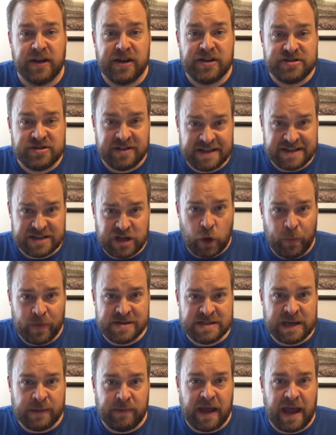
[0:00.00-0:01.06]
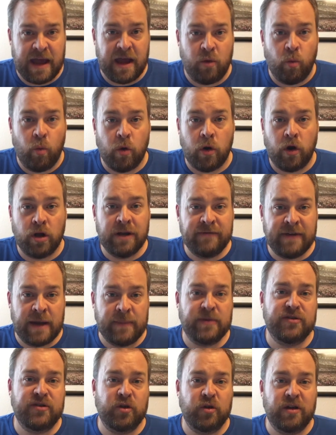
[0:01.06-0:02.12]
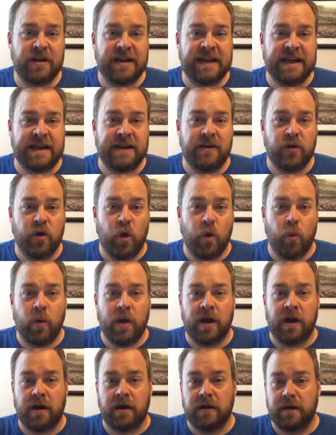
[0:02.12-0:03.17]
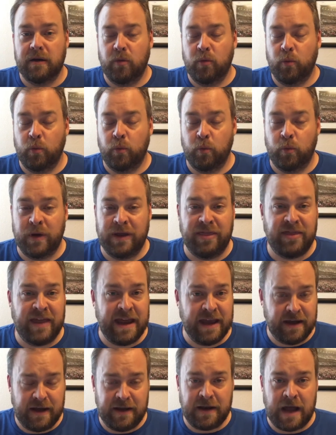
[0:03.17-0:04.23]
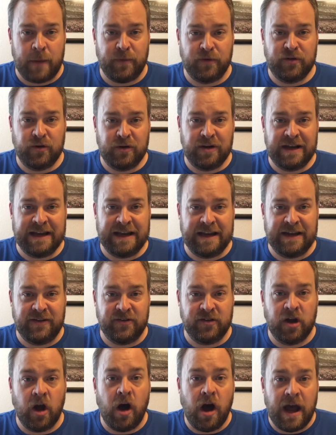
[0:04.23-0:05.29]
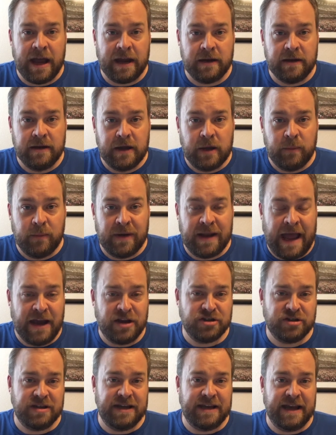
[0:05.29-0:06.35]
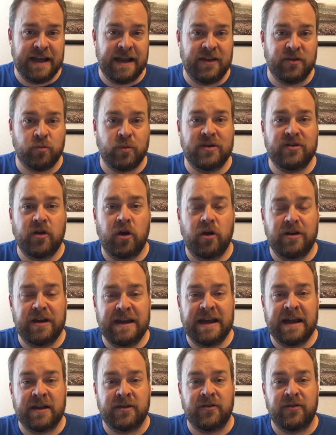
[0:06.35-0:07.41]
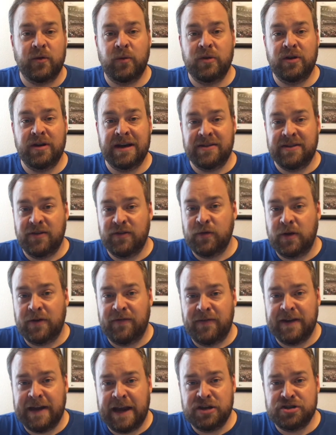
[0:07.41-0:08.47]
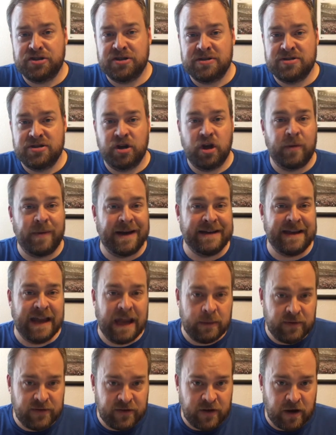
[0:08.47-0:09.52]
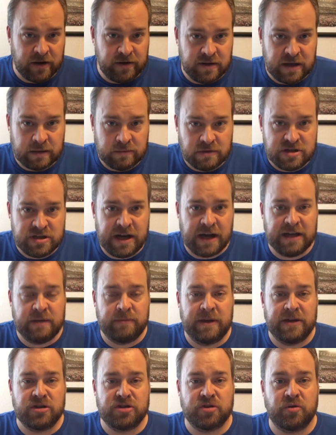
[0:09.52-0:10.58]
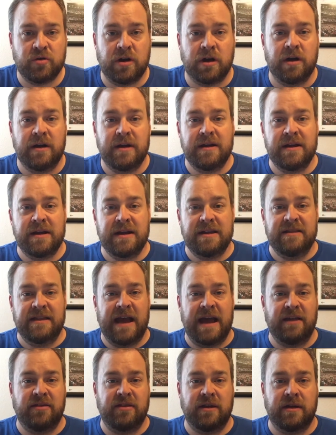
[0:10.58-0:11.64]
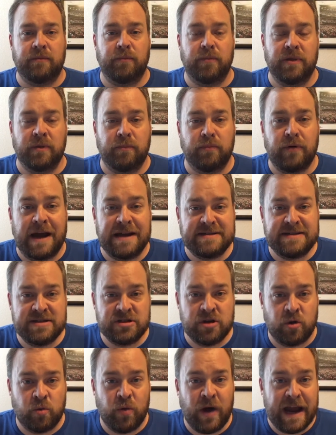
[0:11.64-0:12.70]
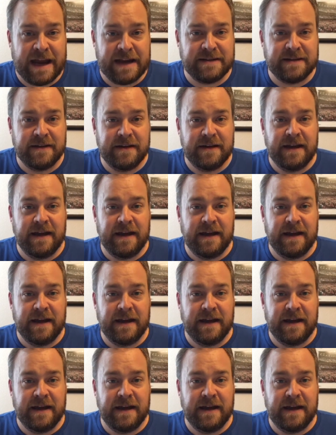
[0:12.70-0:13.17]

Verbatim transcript: So this opens up a world of opportunity where we think an opportunity is gone, but actually it has returned again. So when you get these notifications, you go back to Amazon, you double check to make sure that the prices are right.